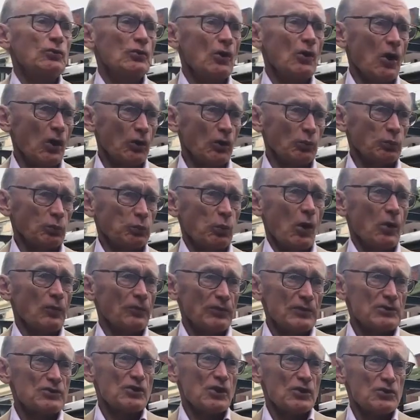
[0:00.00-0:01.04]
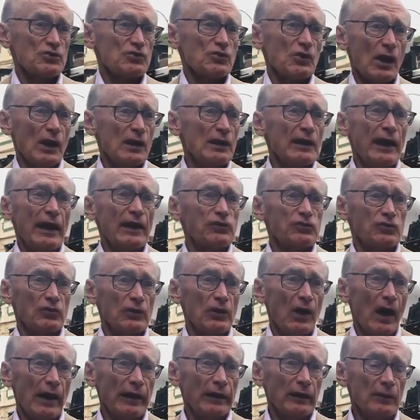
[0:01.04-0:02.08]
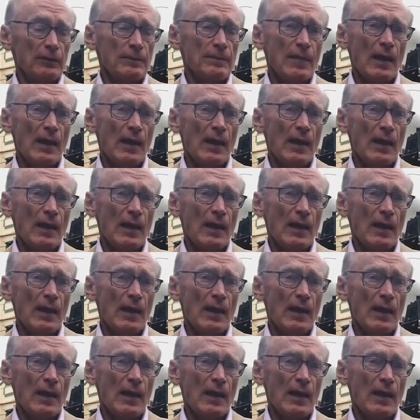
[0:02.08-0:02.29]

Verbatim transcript: do not want this Australian extradited.